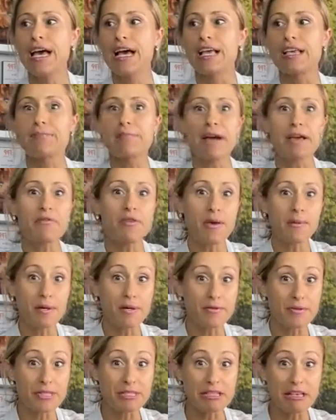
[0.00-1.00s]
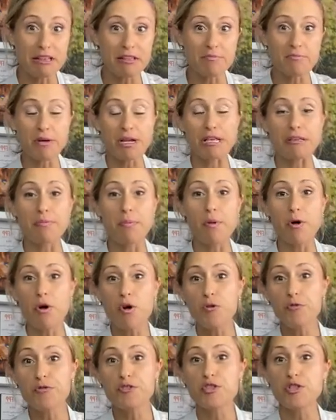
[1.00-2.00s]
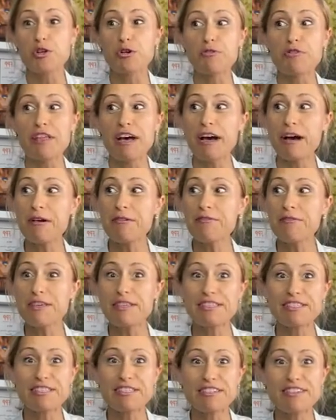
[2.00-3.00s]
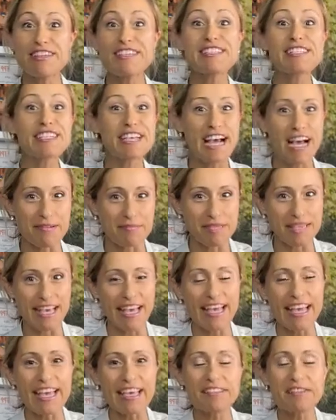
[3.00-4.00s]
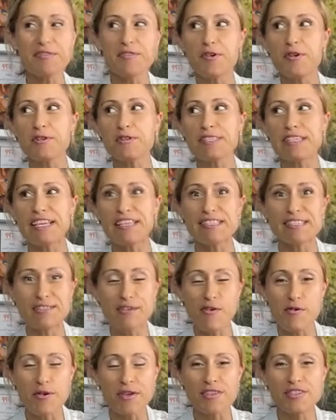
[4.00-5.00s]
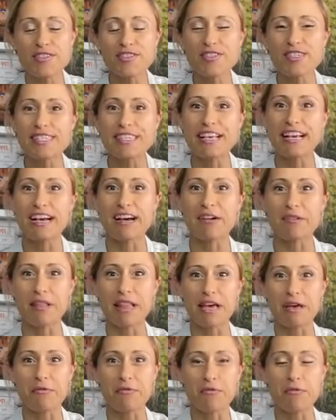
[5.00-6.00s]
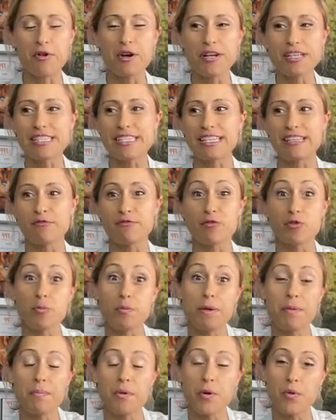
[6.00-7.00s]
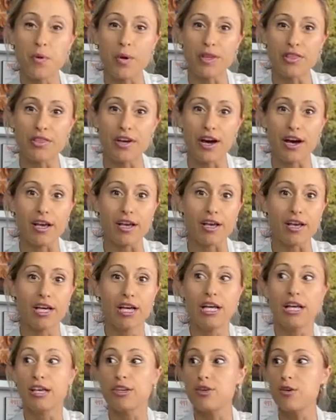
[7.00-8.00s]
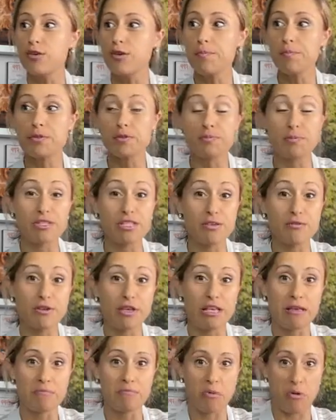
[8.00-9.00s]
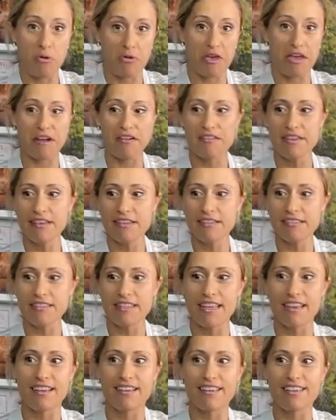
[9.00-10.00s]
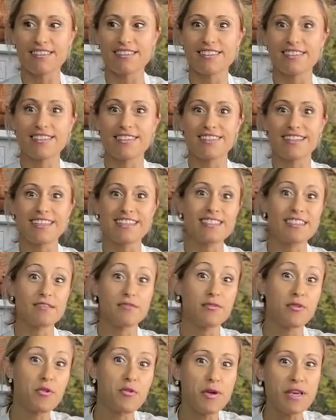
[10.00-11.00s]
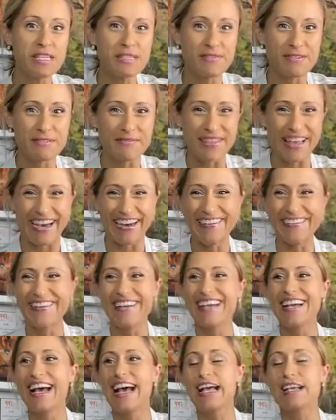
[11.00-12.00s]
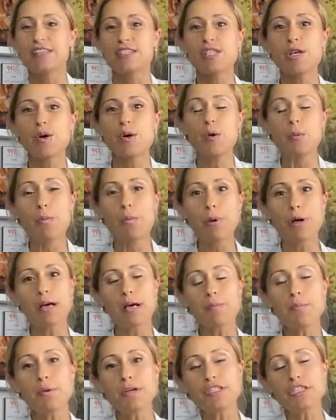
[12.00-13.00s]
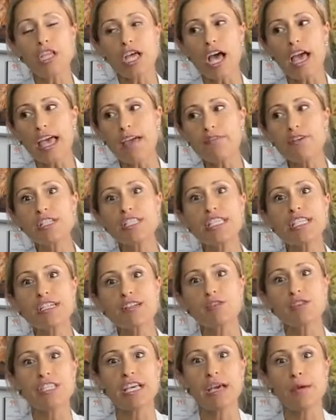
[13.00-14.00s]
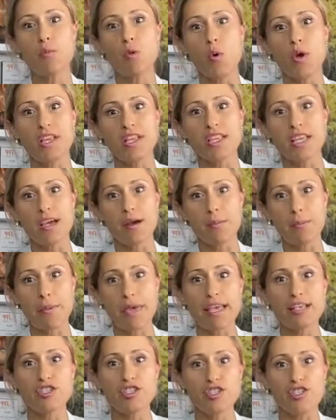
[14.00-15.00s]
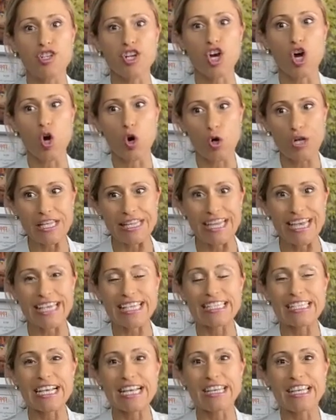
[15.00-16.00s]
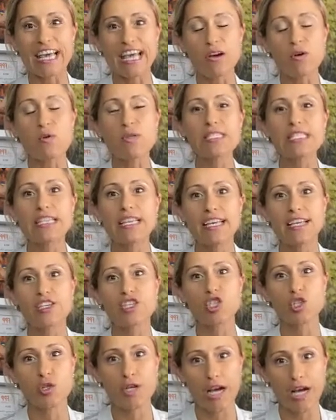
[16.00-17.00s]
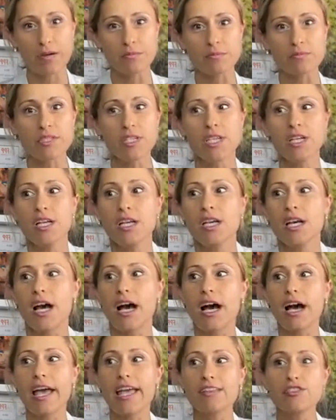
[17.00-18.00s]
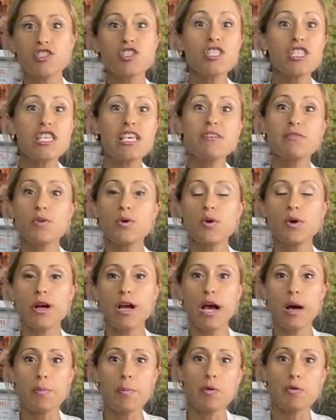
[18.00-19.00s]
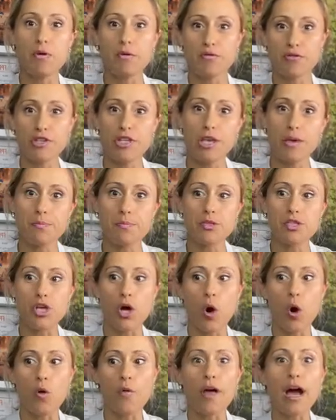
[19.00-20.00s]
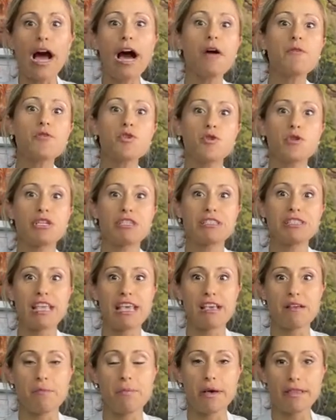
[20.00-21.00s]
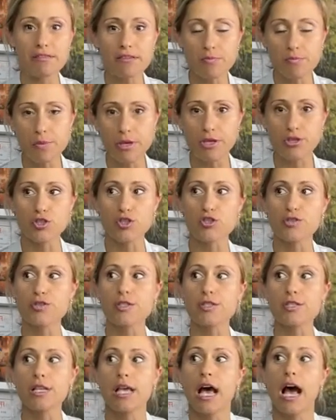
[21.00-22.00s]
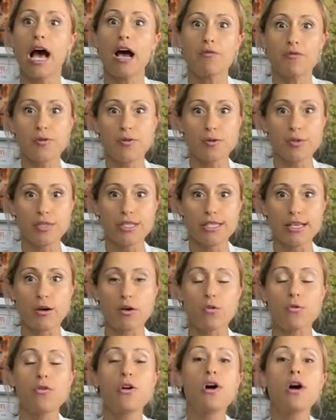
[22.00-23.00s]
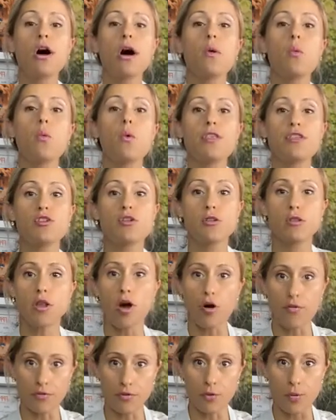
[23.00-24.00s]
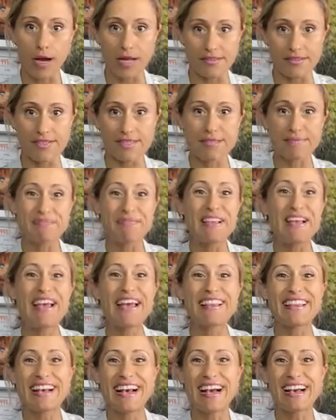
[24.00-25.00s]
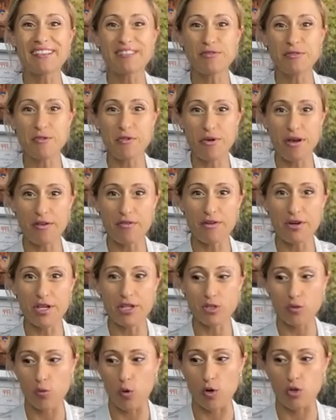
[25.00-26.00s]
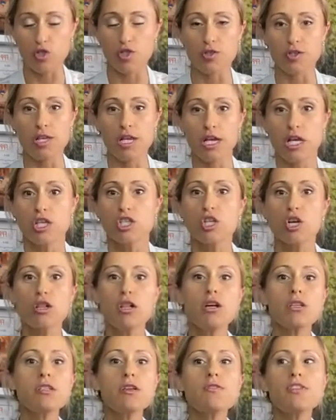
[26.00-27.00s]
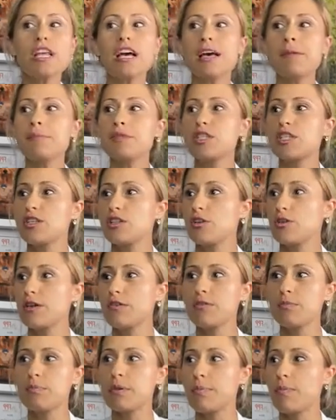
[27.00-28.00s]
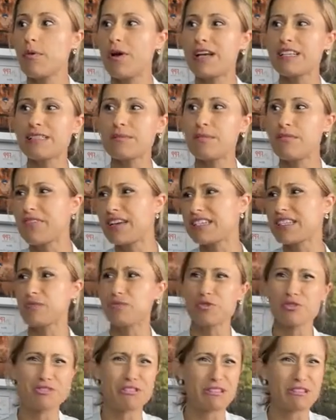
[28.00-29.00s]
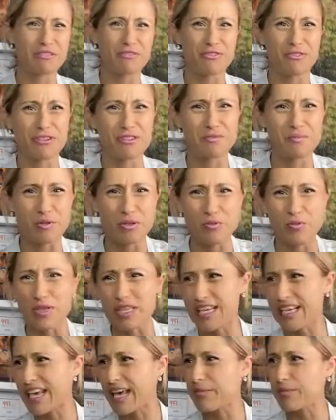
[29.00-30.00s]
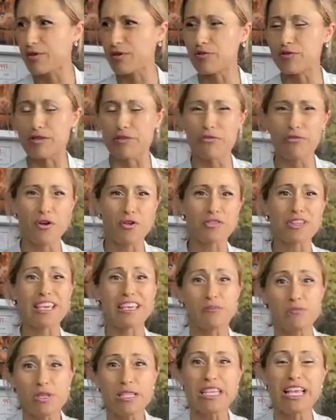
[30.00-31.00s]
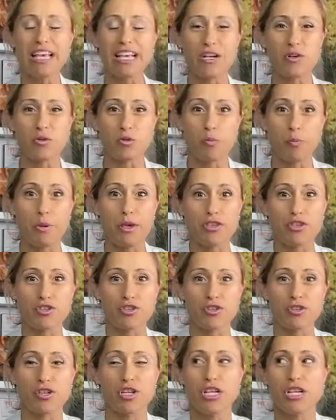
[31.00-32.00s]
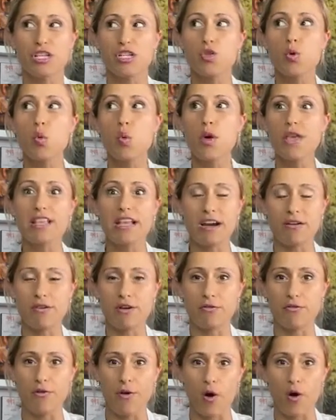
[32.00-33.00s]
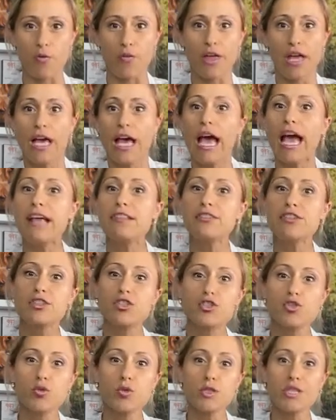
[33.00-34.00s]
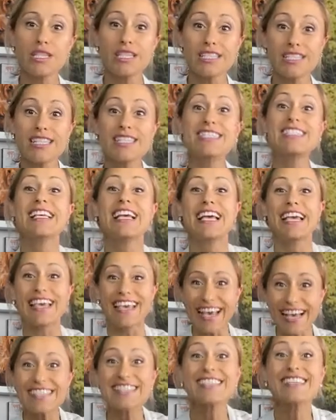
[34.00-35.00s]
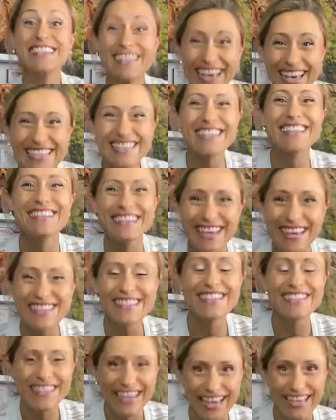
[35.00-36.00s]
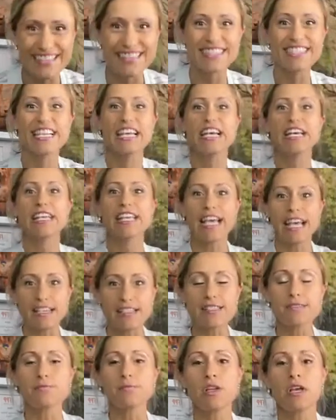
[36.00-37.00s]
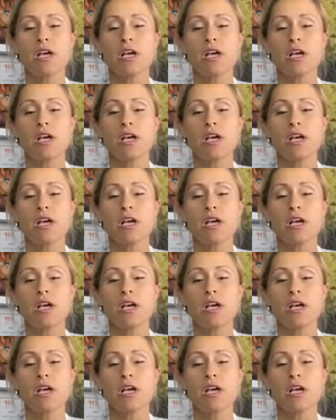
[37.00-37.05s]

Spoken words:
In my family we celebrate both, so now Easter it's coming, and of course it's so interesting how life works. And for people in Europe, specifically in Bulgaria, their Easter it's in a few weeks from now. So but every single time when there are major holidays, and I always like to come and just give you a couple of tips on how you can take better pictures of yourself with your loved ones. And hi to whoever it's watching. So a lot of times, even people ask me, Vasi, what's the difference between a camera with a phone? Can we take a good picture with our phone? And the truth is that yes, and yes, and yes, and yes. Yes.